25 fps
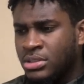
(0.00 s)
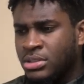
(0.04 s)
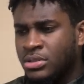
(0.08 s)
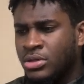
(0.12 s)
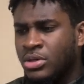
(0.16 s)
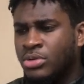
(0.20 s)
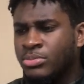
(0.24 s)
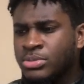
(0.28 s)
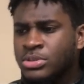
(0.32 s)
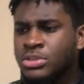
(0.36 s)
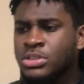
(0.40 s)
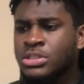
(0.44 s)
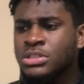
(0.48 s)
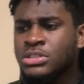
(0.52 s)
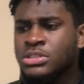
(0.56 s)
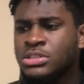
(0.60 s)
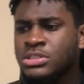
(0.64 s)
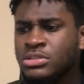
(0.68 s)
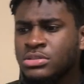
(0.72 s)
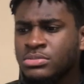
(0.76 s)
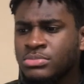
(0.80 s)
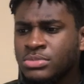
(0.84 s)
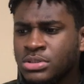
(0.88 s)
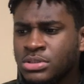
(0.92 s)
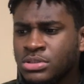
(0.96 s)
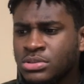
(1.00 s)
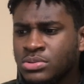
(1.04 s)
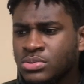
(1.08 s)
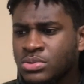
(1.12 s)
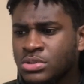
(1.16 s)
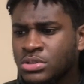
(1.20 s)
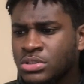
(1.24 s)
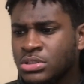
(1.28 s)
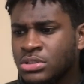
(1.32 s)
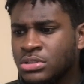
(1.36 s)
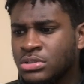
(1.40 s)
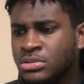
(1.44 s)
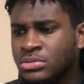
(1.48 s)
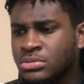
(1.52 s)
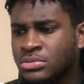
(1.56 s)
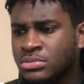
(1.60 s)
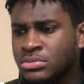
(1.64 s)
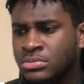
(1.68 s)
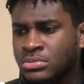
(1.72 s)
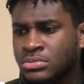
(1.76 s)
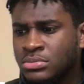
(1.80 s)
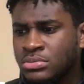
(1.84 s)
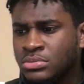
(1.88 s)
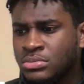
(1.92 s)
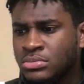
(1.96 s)
Oh melodicism is a word.
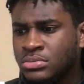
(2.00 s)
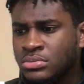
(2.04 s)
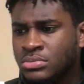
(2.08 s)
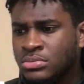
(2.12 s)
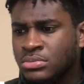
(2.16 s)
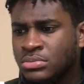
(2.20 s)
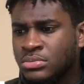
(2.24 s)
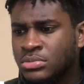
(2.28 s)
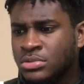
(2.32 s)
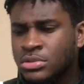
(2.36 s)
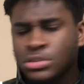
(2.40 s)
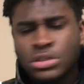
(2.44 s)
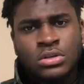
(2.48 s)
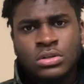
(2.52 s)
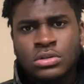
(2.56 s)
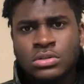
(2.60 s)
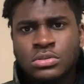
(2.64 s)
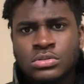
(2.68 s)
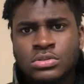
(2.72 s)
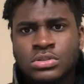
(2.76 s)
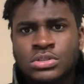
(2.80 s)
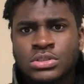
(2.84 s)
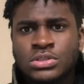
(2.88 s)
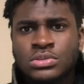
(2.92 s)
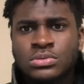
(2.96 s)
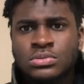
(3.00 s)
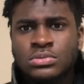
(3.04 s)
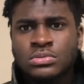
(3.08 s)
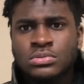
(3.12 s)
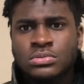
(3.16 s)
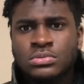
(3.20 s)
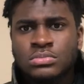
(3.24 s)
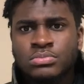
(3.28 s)
Oh shoot.